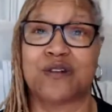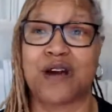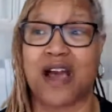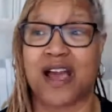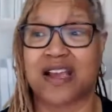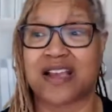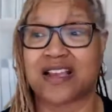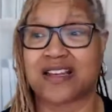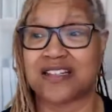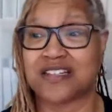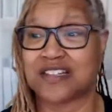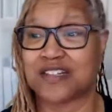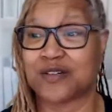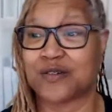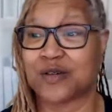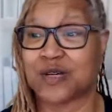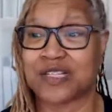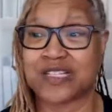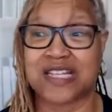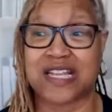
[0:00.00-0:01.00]
can deal
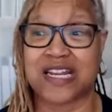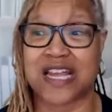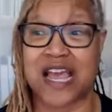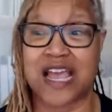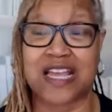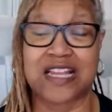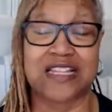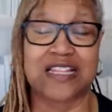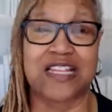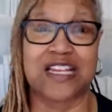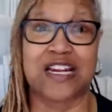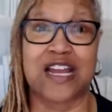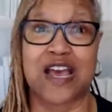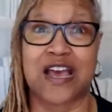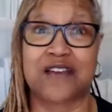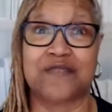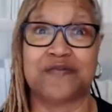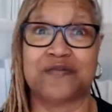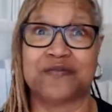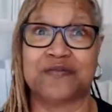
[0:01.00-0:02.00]
with, that
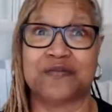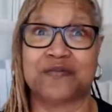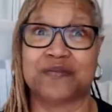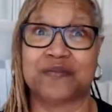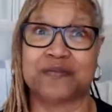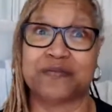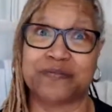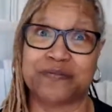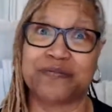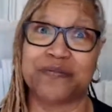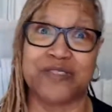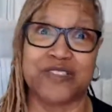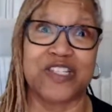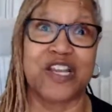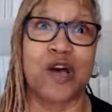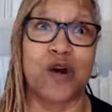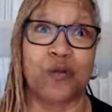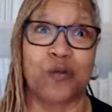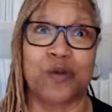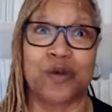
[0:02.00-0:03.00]
I've
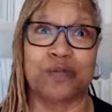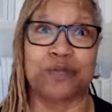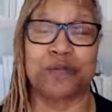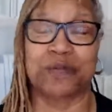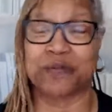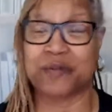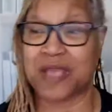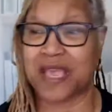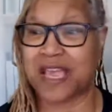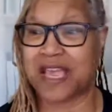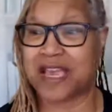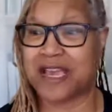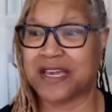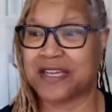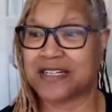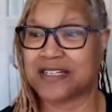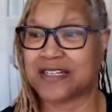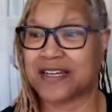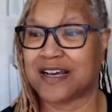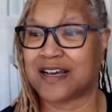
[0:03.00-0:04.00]
dealt with,
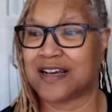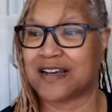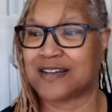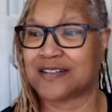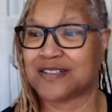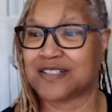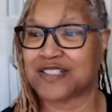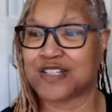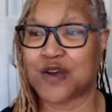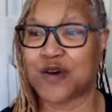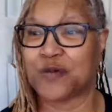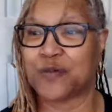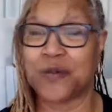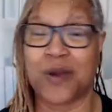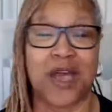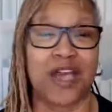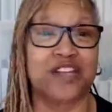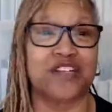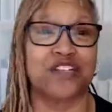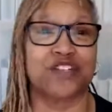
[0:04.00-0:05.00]
and so
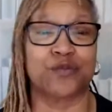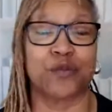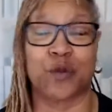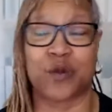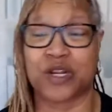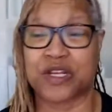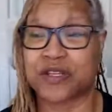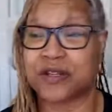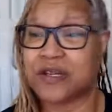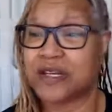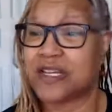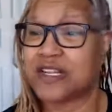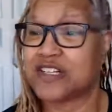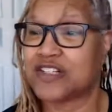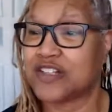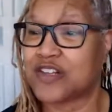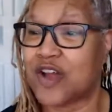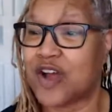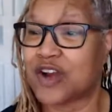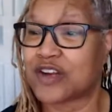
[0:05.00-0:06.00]
I just want to
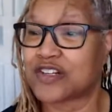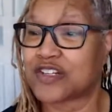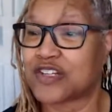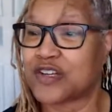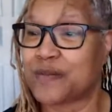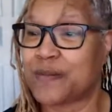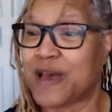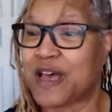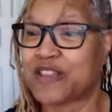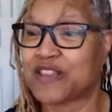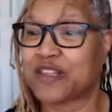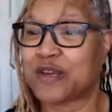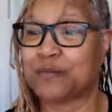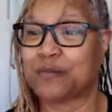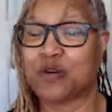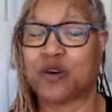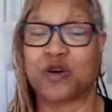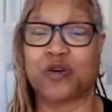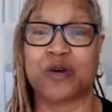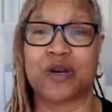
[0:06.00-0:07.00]
talk to you about
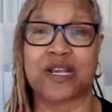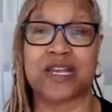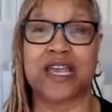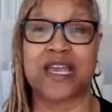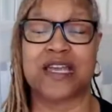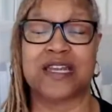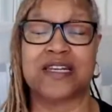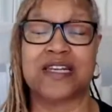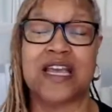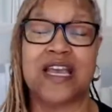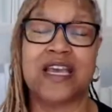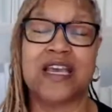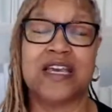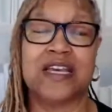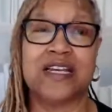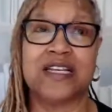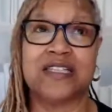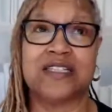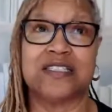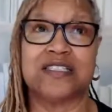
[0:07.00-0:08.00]
them real quick. And
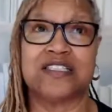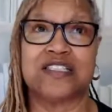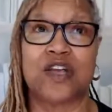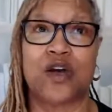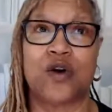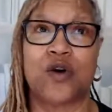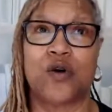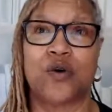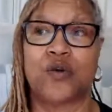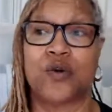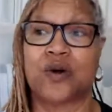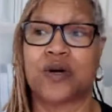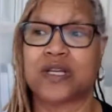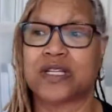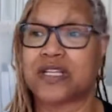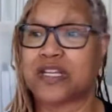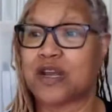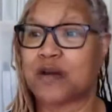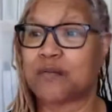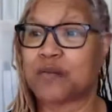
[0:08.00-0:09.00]
so,
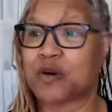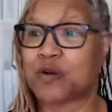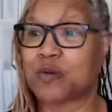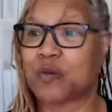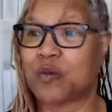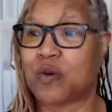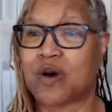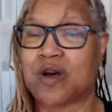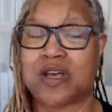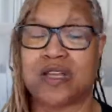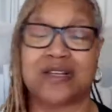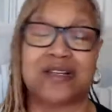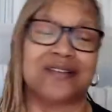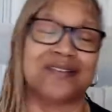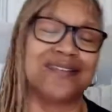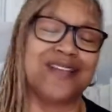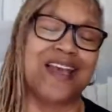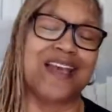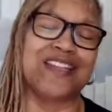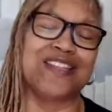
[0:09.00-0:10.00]
number one,
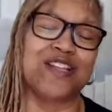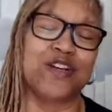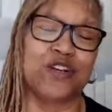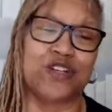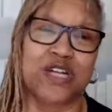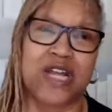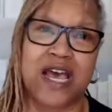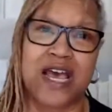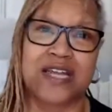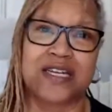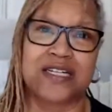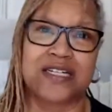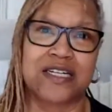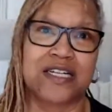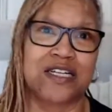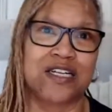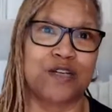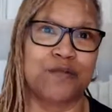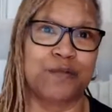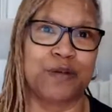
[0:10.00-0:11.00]
and they're not in
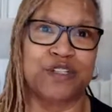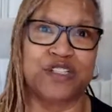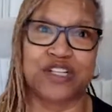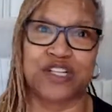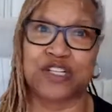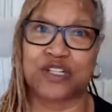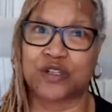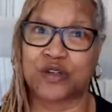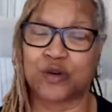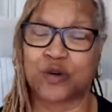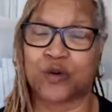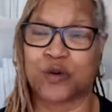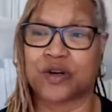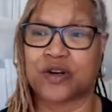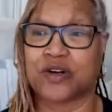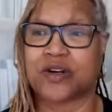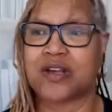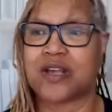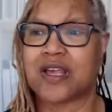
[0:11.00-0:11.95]
any particular order,